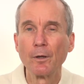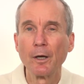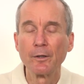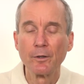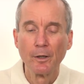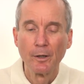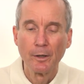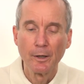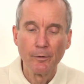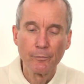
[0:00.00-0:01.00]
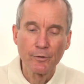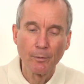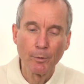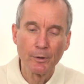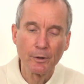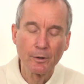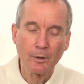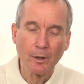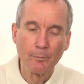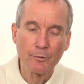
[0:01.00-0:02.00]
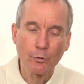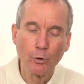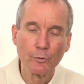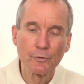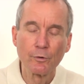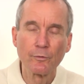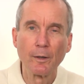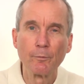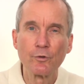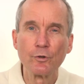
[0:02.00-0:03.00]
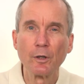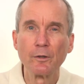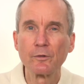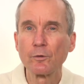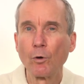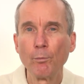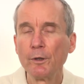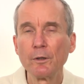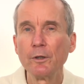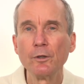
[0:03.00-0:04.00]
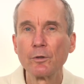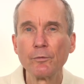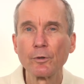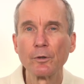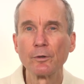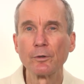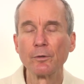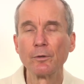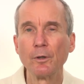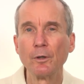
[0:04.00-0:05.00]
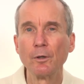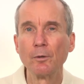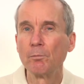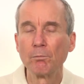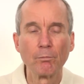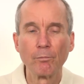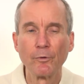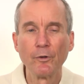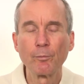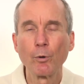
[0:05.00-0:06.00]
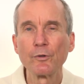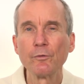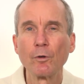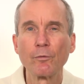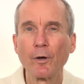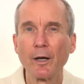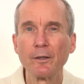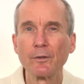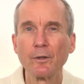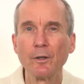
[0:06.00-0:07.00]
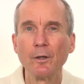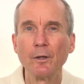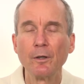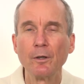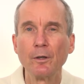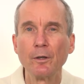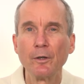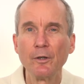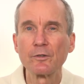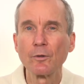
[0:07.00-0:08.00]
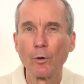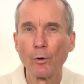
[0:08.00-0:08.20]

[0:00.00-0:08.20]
And if somebody comes close to Swamiji and is completely indifferent, this person will find his or